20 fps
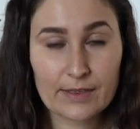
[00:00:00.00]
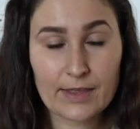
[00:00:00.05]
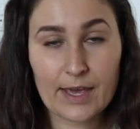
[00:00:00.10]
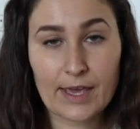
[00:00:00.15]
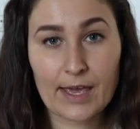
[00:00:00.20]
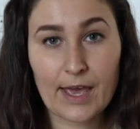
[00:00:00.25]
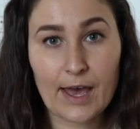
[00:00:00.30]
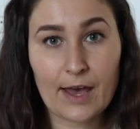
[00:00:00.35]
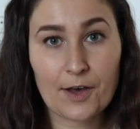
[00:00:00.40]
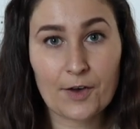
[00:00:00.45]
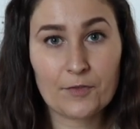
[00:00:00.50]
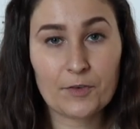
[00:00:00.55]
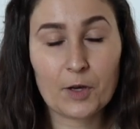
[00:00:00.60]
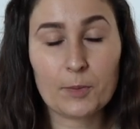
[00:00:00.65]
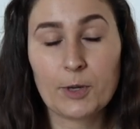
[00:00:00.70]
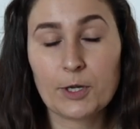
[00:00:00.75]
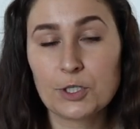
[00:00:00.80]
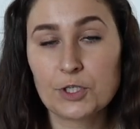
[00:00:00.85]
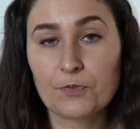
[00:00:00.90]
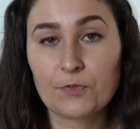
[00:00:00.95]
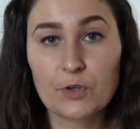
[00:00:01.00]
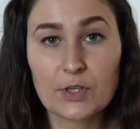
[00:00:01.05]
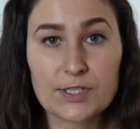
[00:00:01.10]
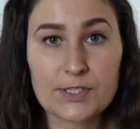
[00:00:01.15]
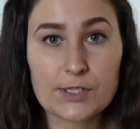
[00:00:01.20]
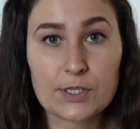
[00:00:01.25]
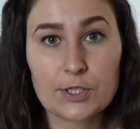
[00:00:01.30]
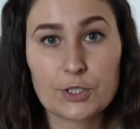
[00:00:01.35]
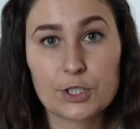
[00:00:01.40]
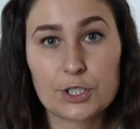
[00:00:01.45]
They have a bunch of
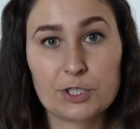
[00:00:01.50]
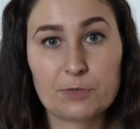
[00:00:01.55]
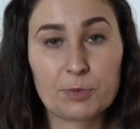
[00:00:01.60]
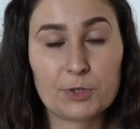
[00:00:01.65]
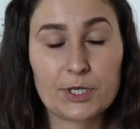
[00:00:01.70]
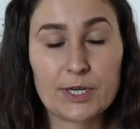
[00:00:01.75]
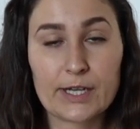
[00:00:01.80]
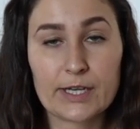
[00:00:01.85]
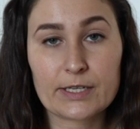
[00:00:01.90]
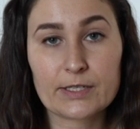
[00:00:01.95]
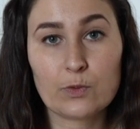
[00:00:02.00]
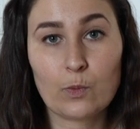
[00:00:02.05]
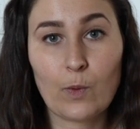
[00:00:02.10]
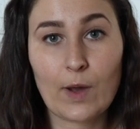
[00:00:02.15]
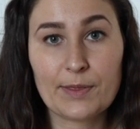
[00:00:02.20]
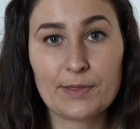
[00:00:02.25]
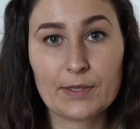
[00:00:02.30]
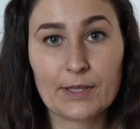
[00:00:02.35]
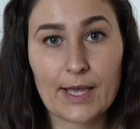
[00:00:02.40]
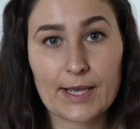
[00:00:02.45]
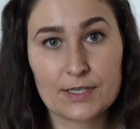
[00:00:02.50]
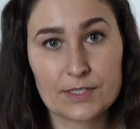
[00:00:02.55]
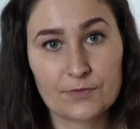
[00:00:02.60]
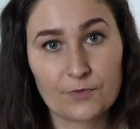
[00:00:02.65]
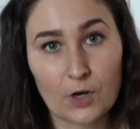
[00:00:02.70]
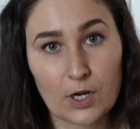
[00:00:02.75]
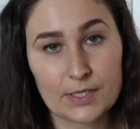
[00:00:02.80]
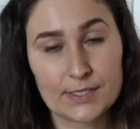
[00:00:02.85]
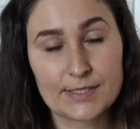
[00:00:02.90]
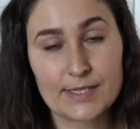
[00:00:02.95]
research to predict when the last
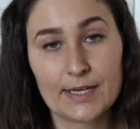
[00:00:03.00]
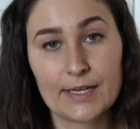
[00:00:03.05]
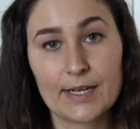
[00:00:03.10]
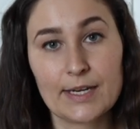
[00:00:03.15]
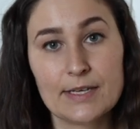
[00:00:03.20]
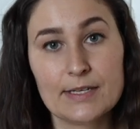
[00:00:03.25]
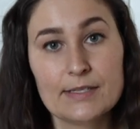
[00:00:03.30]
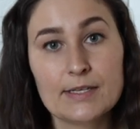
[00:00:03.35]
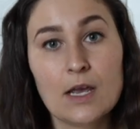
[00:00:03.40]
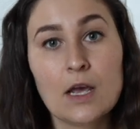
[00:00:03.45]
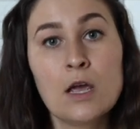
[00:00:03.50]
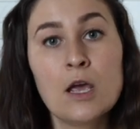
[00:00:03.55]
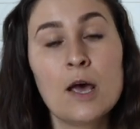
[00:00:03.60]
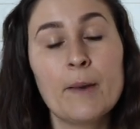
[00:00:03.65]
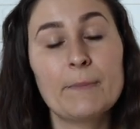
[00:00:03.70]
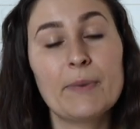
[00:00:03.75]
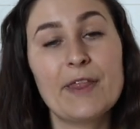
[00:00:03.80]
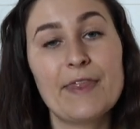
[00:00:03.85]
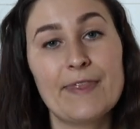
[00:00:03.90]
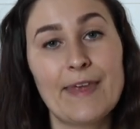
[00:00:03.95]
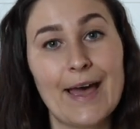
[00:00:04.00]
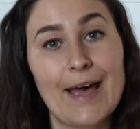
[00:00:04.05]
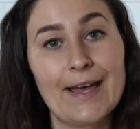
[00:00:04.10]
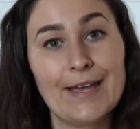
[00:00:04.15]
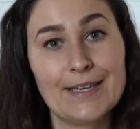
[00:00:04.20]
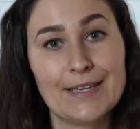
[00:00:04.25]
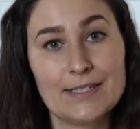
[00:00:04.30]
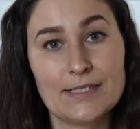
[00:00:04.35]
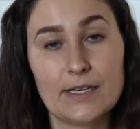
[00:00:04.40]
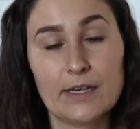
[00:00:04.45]
frost date is, but
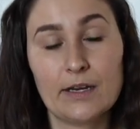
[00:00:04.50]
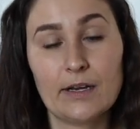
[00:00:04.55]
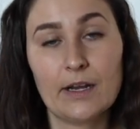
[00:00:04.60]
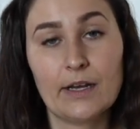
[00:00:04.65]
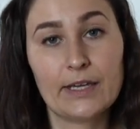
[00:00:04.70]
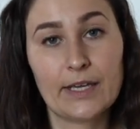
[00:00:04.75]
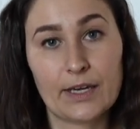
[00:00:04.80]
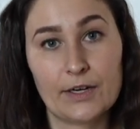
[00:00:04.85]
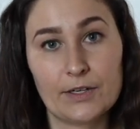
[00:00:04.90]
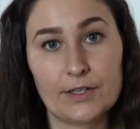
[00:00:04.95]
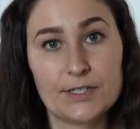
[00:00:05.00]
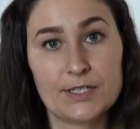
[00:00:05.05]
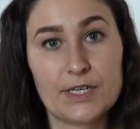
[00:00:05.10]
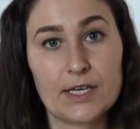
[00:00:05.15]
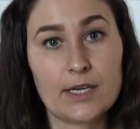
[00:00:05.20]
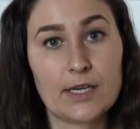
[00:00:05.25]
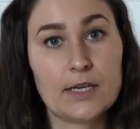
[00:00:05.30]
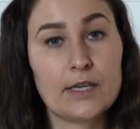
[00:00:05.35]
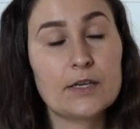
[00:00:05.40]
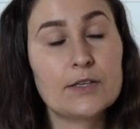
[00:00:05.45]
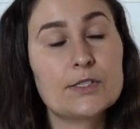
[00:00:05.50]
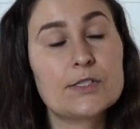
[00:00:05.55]
that isn't a guarantee.